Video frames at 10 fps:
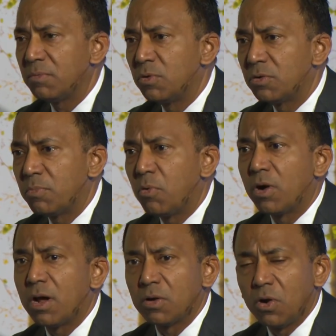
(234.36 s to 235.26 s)

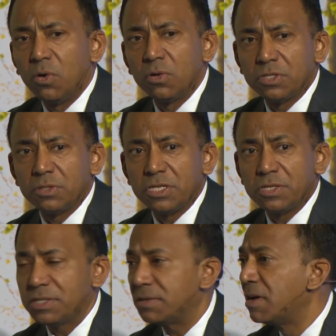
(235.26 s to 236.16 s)
report on coal
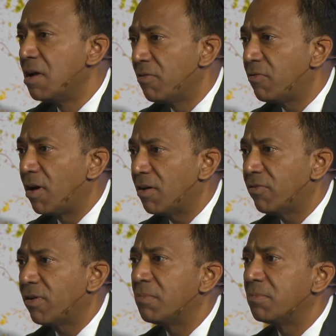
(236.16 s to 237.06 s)
suggests that far
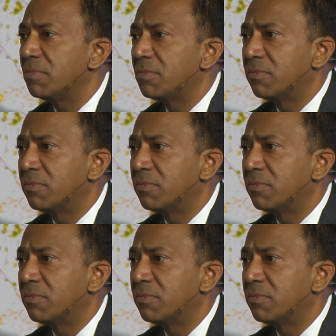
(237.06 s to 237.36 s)
from